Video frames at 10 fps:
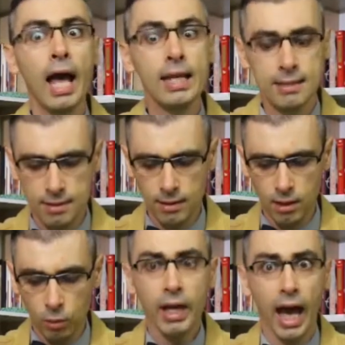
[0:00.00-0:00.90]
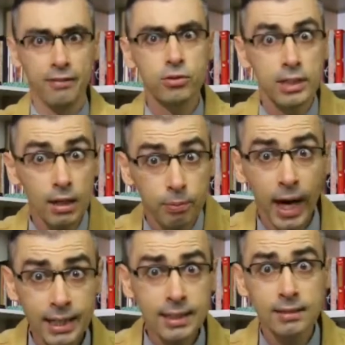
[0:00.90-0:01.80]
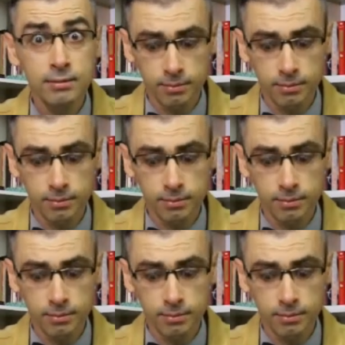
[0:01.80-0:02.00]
Alice: "We have to tell Brandon."